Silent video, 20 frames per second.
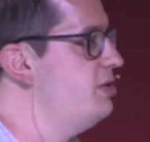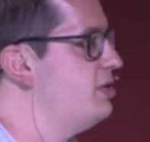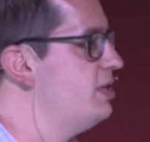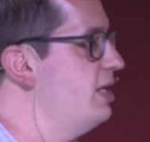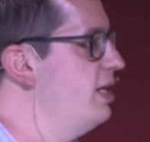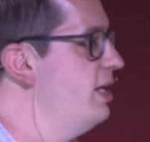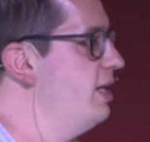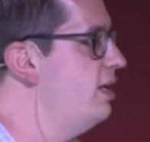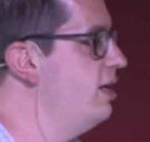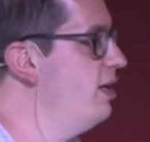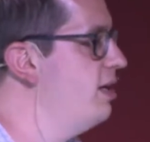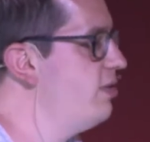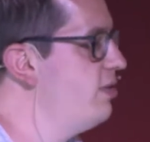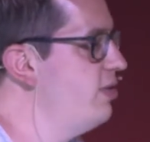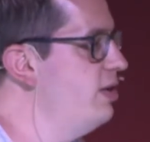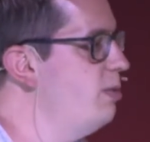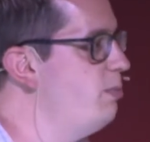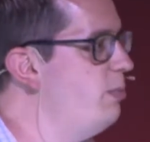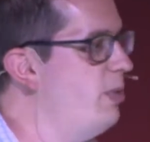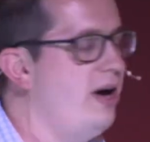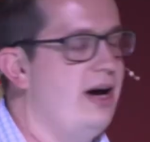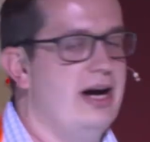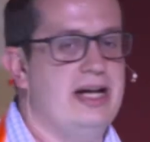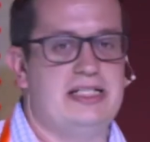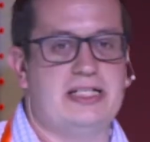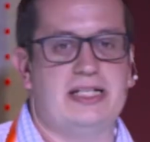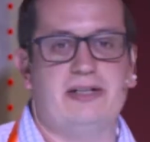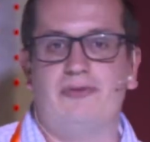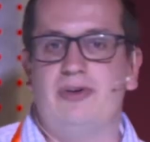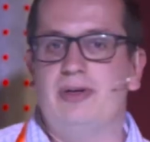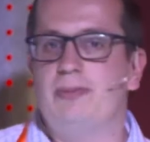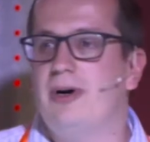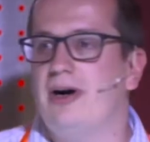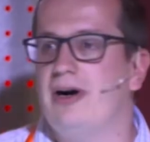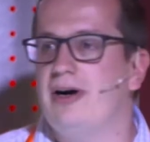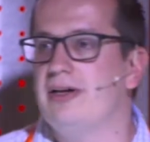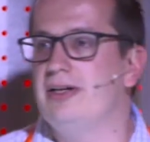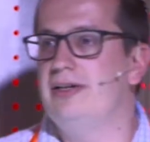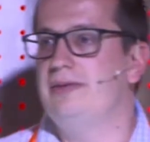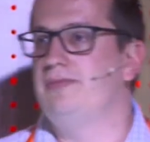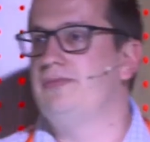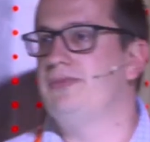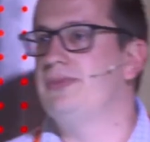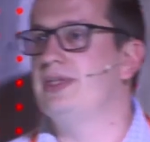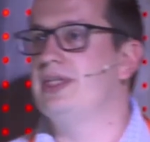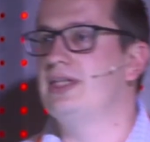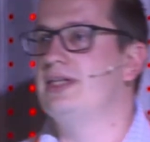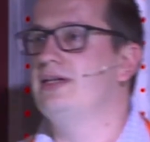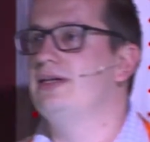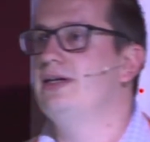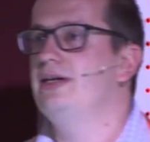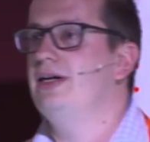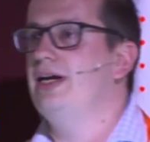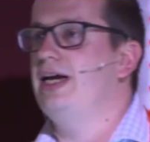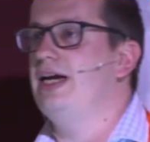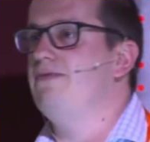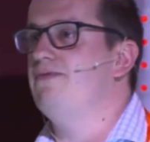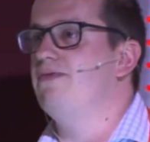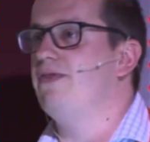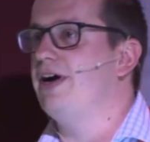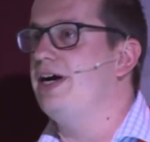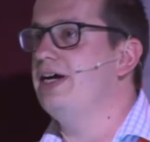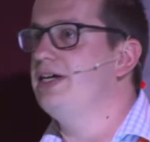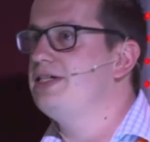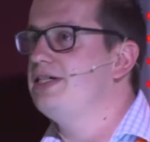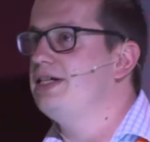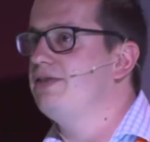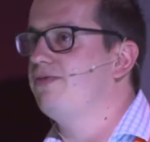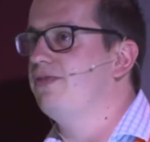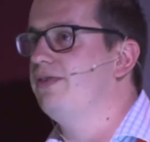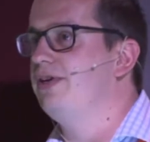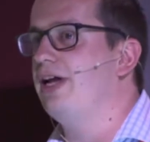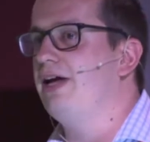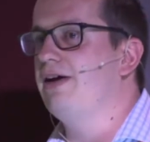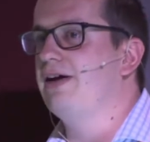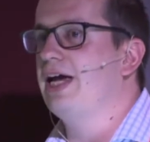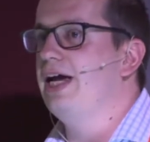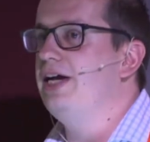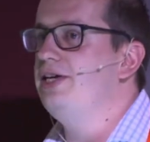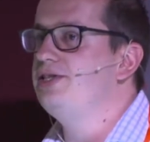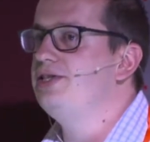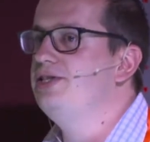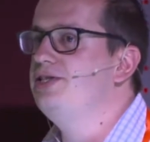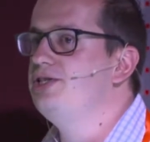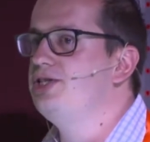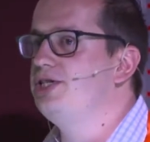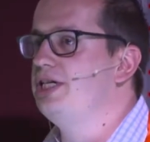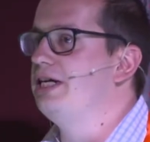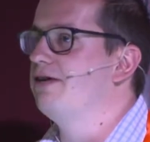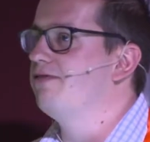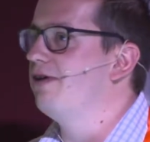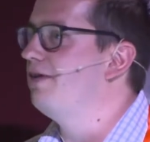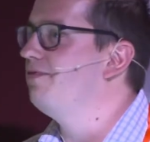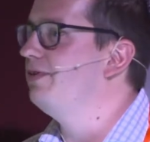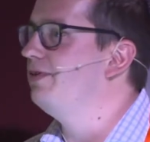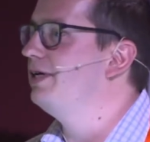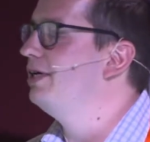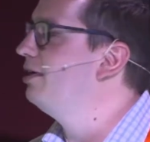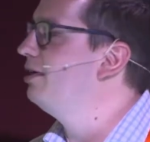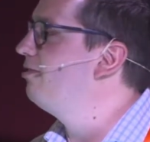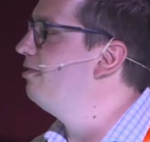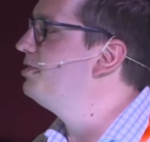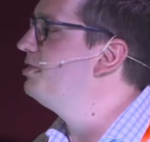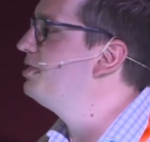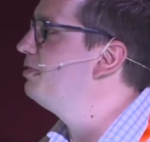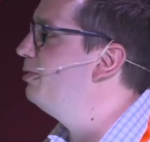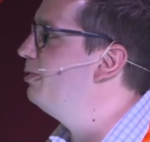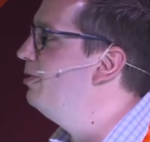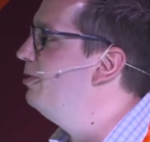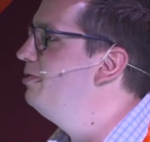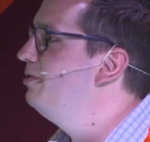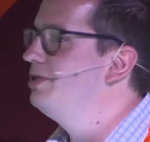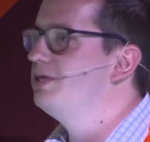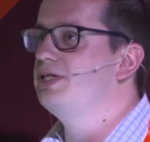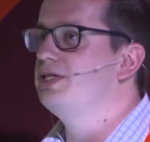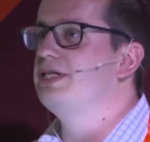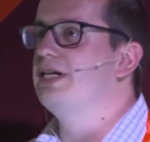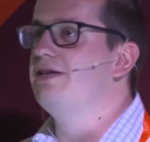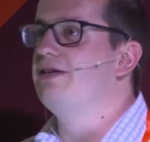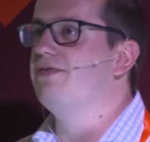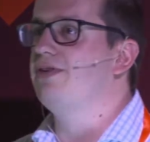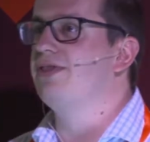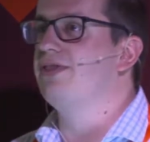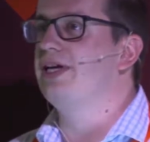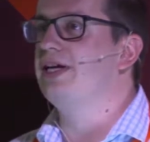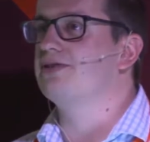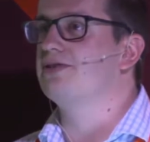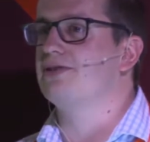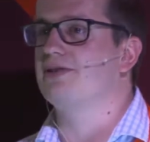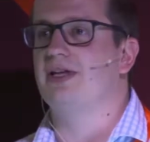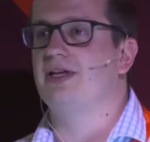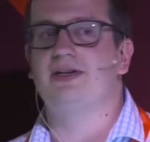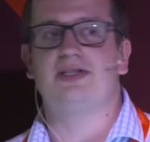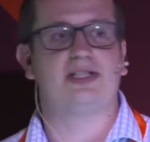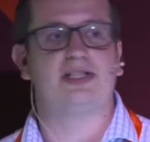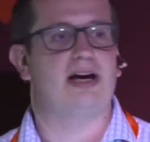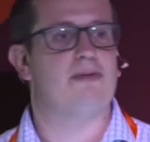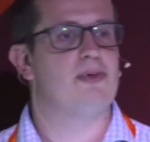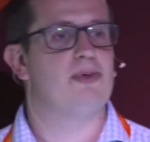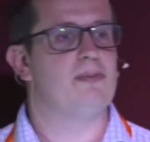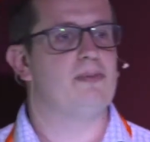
a third-party delivery partner in various different locations geographically across the world to deliver things on those separate